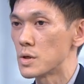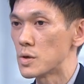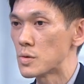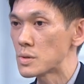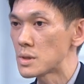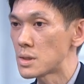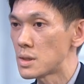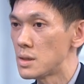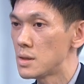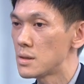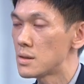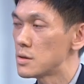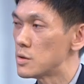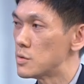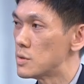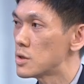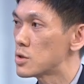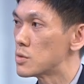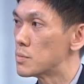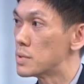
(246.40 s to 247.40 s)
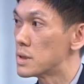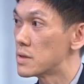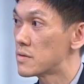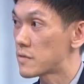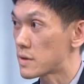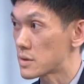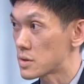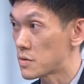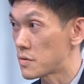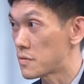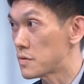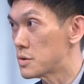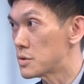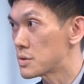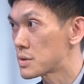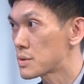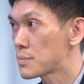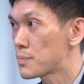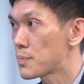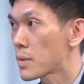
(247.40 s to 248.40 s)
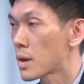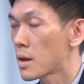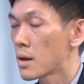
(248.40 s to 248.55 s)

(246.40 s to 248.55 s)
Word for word: when you use heat, you need to burn fossil fuels.